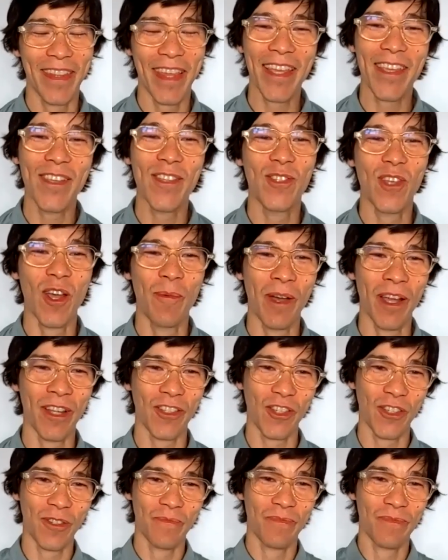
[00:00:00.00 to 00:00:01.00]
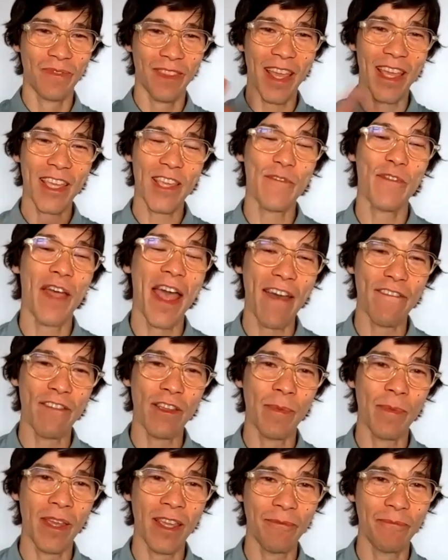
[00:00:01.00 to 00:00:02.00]
Thank you so much. Thank you for
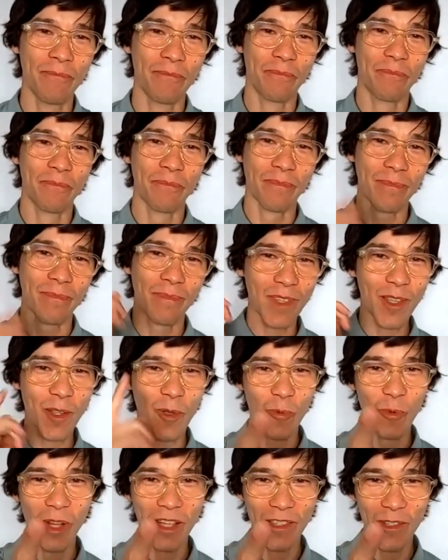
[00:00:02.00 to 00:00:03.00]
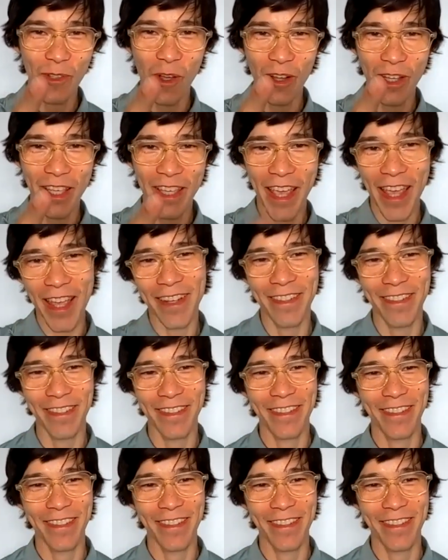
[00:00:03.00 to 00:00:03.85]
having me. Let's talk again.